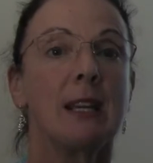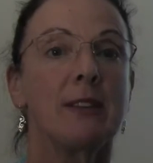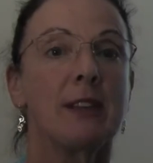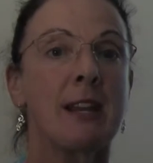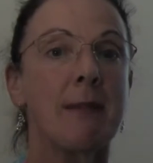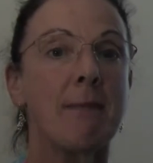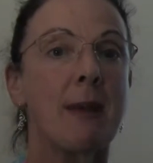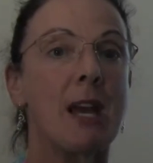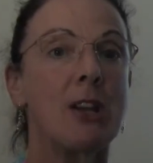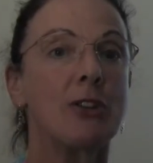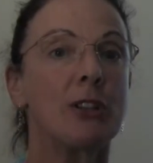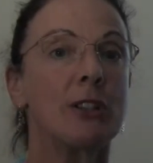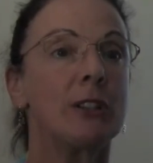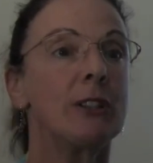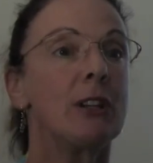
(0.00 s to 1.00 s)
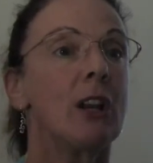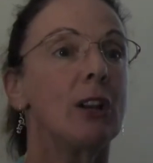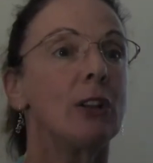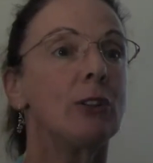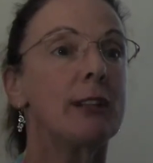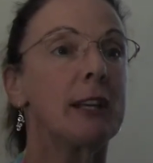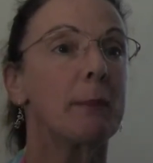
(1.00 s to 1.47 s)
They imagine,
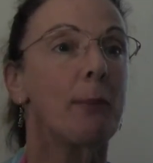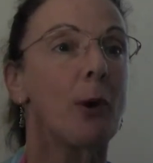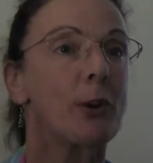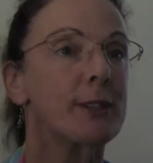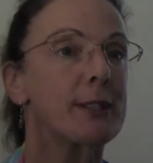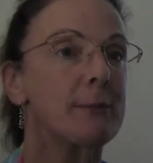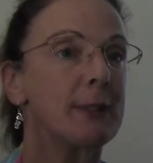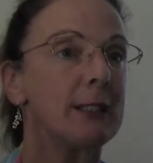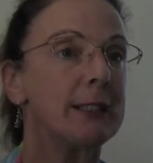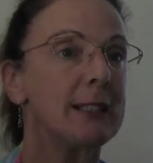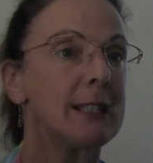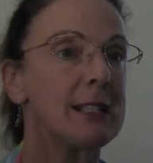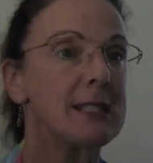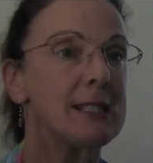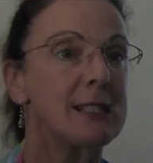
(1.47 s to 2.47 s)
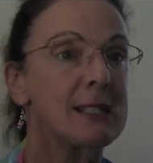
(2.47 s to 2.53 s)
look at possibilities,